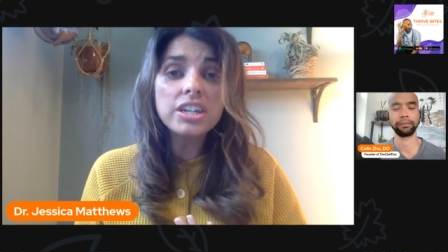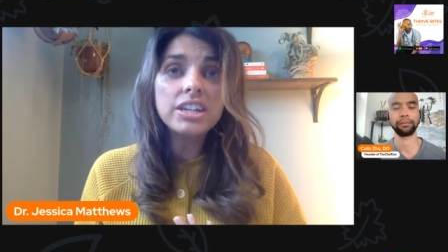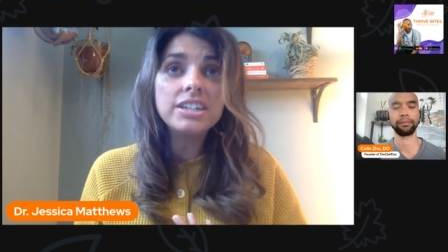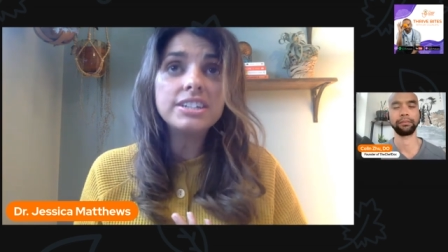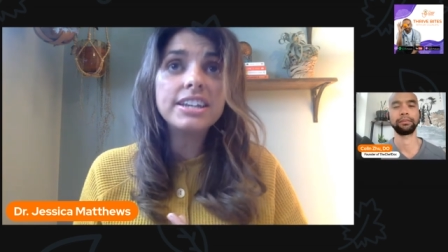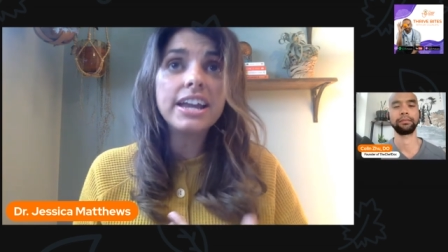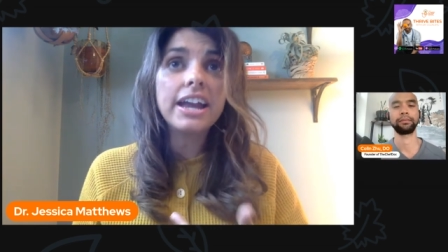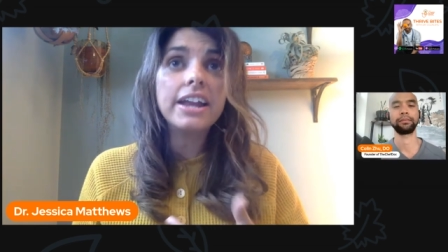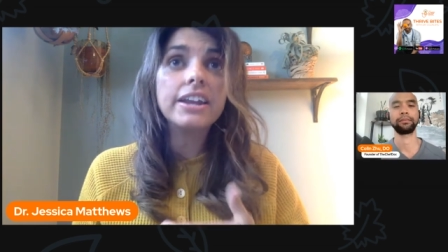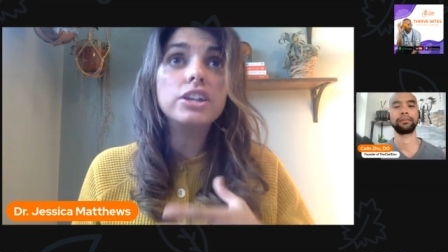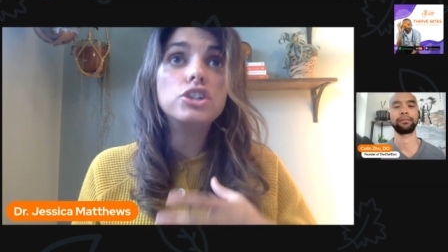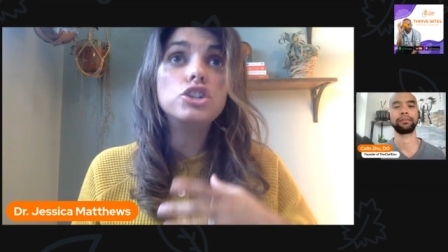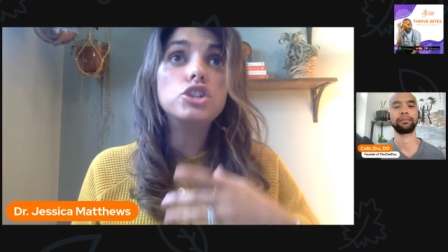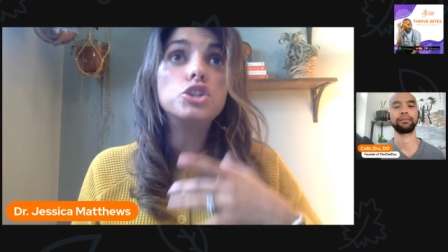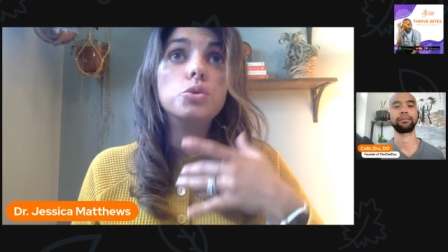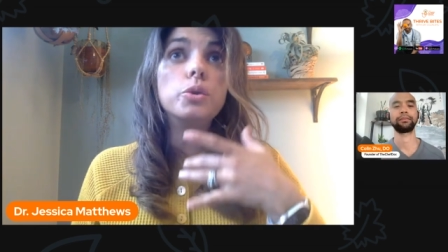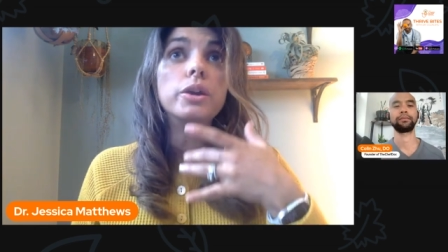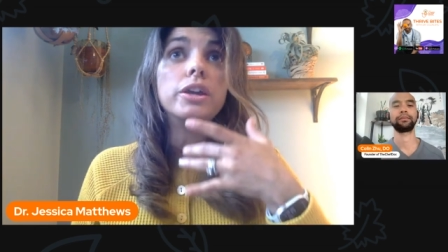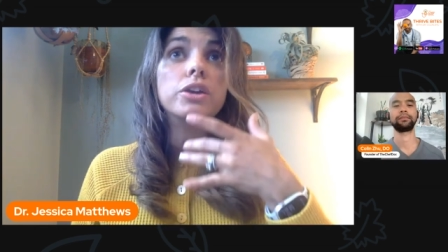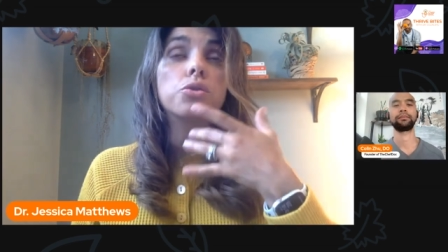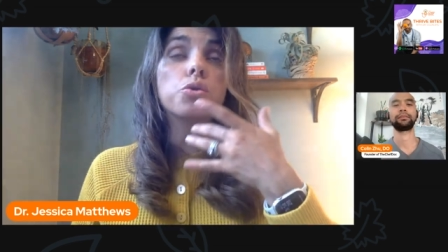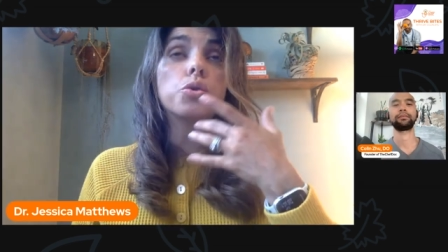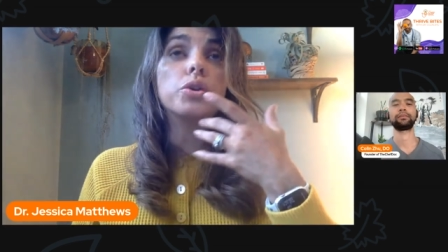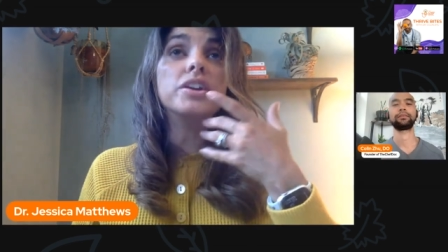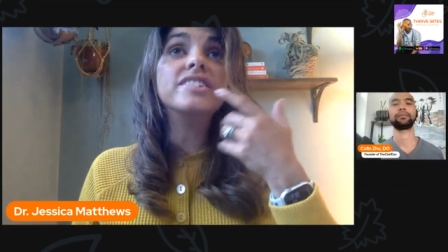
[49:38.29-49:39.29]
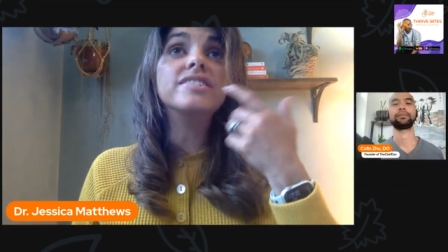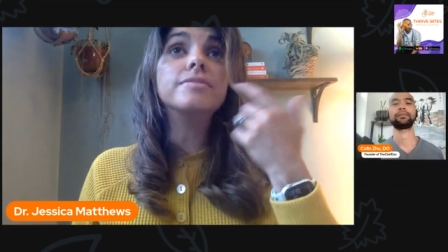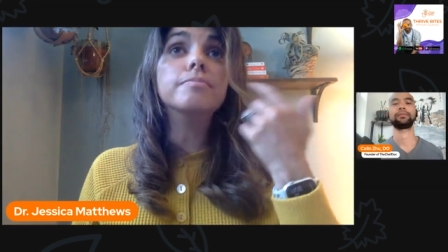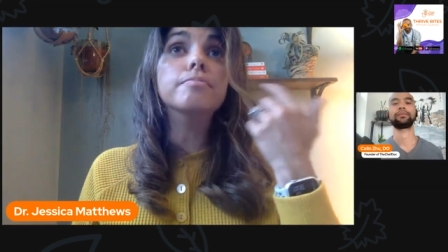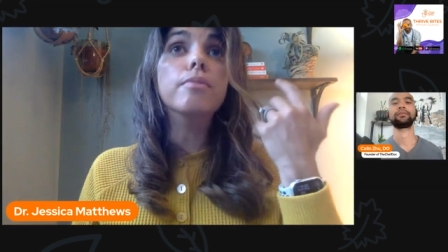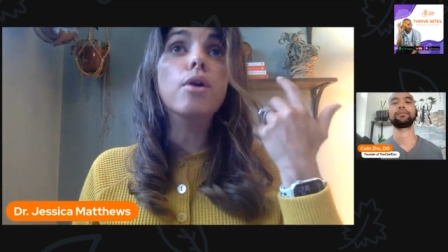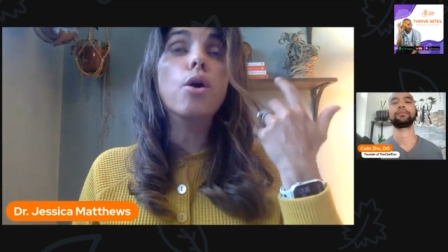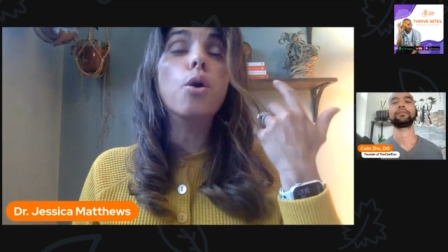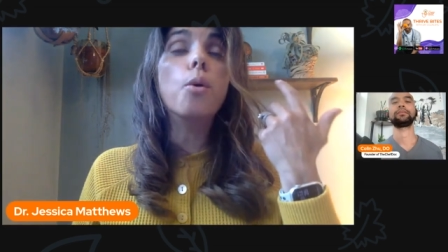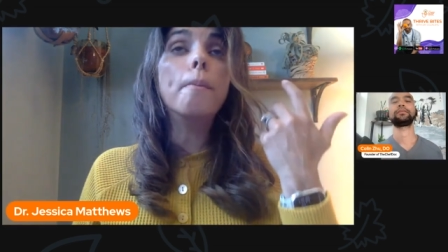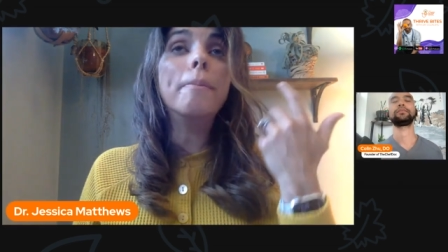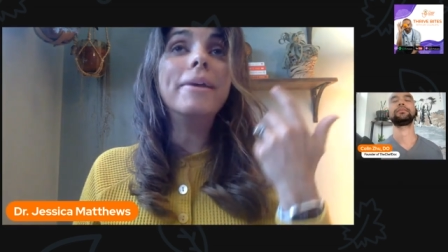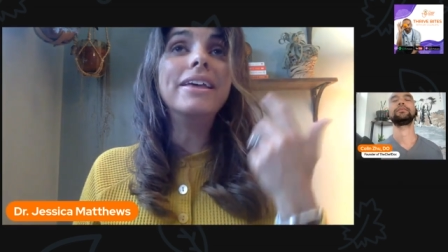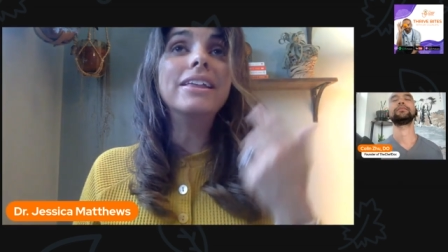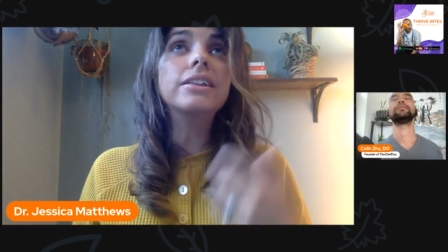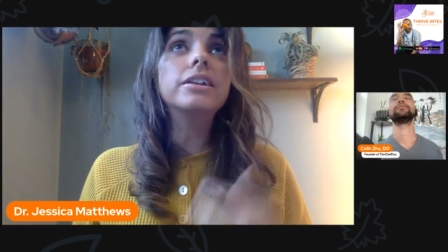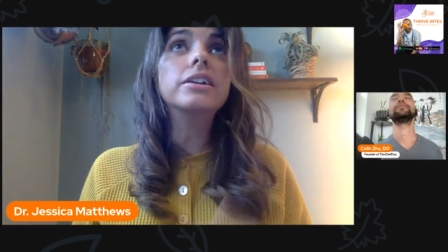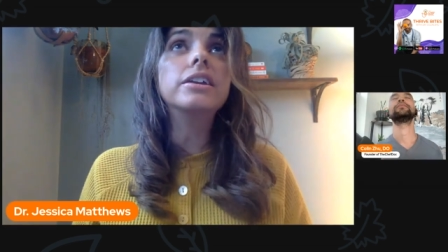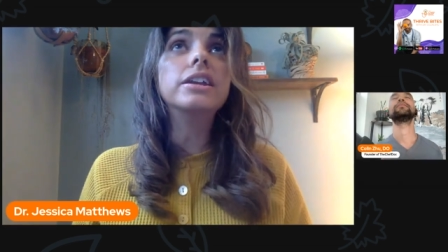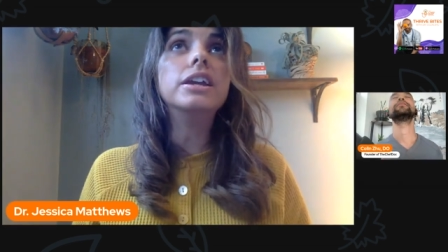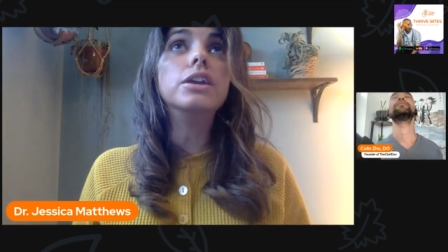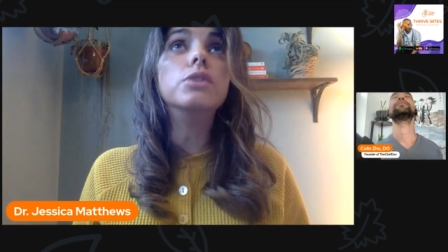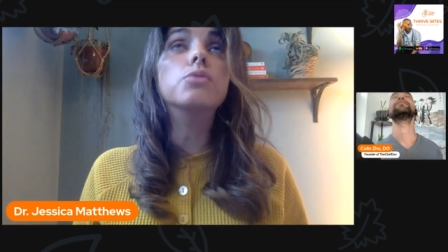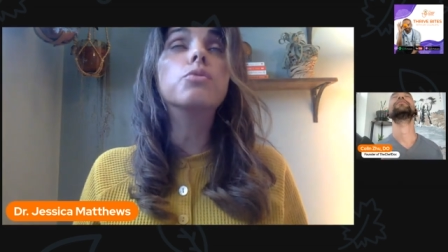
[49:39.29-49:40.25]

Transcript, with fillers: intended to increase mobility,